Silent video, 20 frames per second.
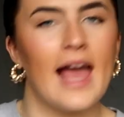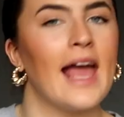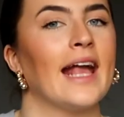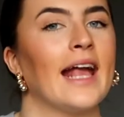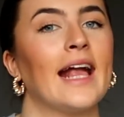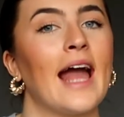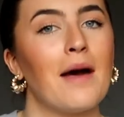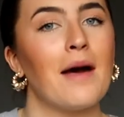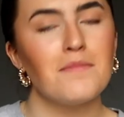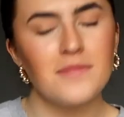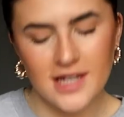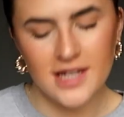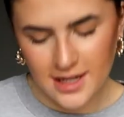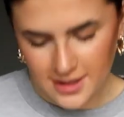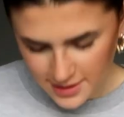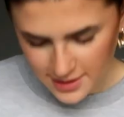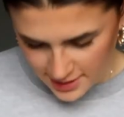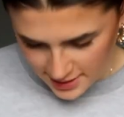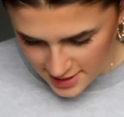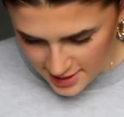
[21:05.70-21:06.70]
in
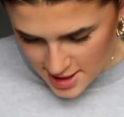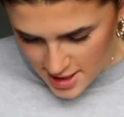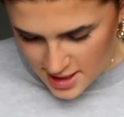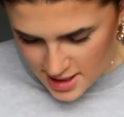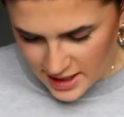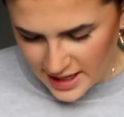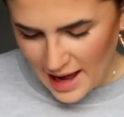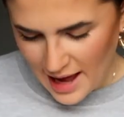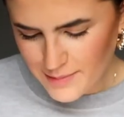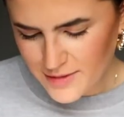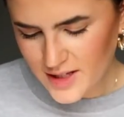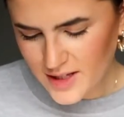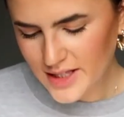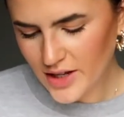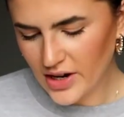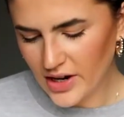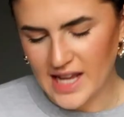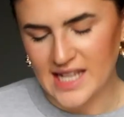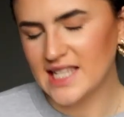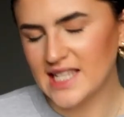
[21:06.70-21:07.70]
Camden. Camden's
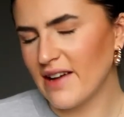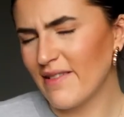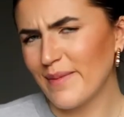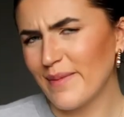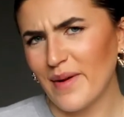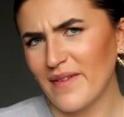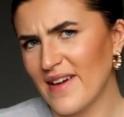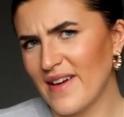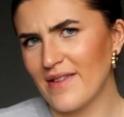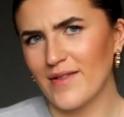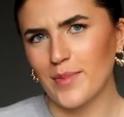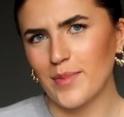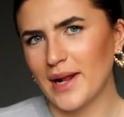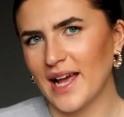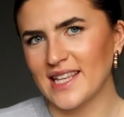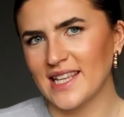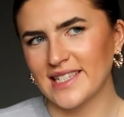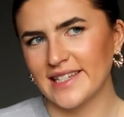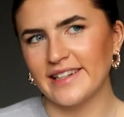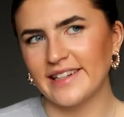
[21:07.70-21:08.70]
not necessarily my favourite
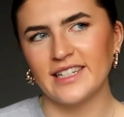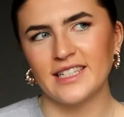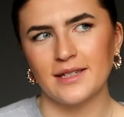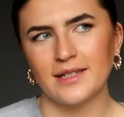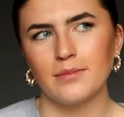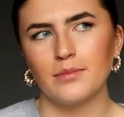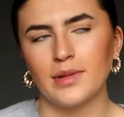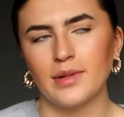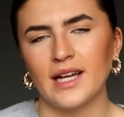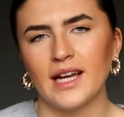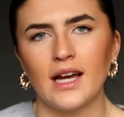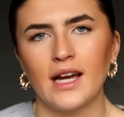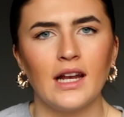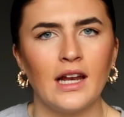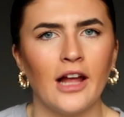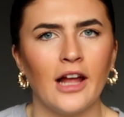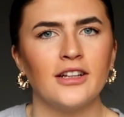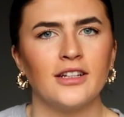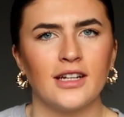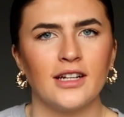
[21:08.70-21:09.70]
place in London,
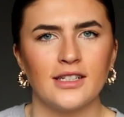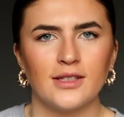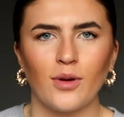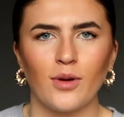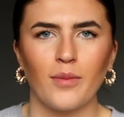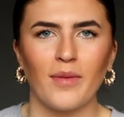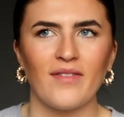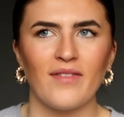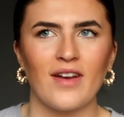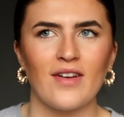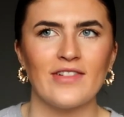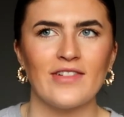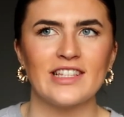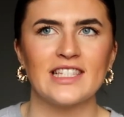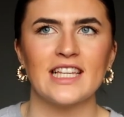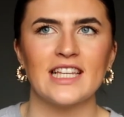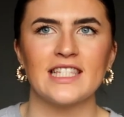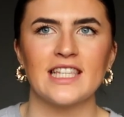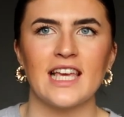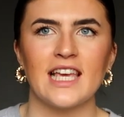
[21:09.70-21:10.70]
but London is one of my favourite
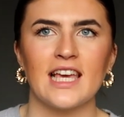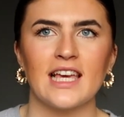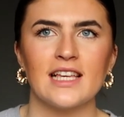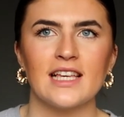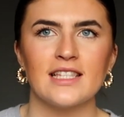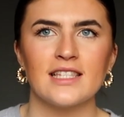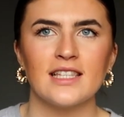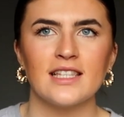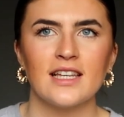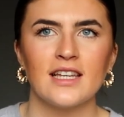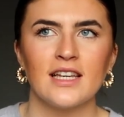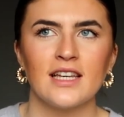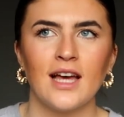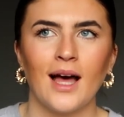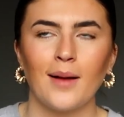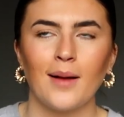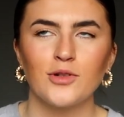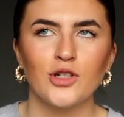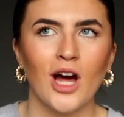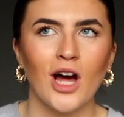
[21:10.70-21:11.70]
cities.
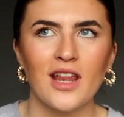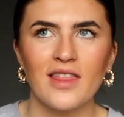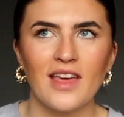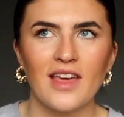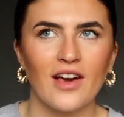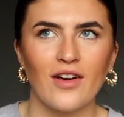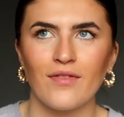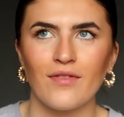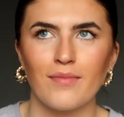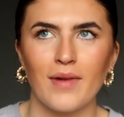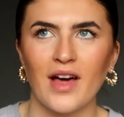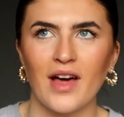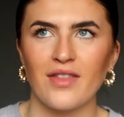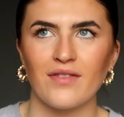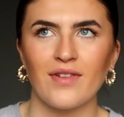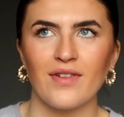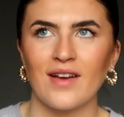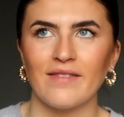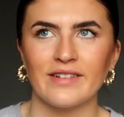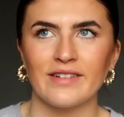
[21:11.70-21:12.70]
I'm trying to think of my
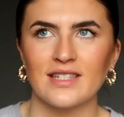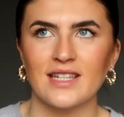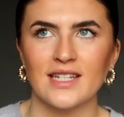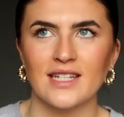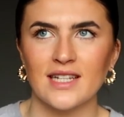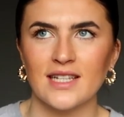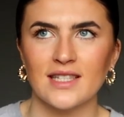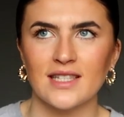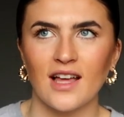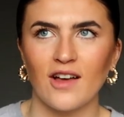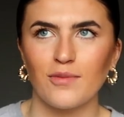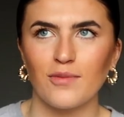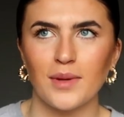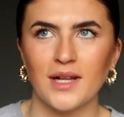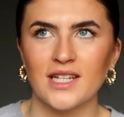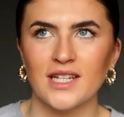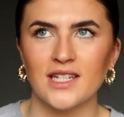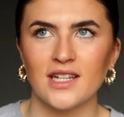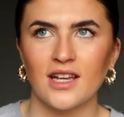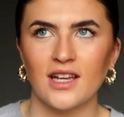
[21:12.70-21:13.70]
other favourite cities that I've
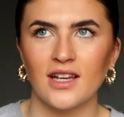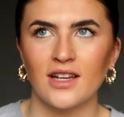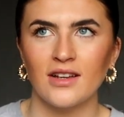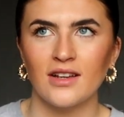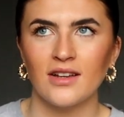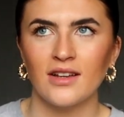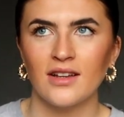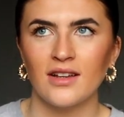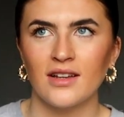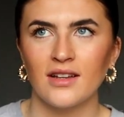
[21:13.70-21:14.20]
been to.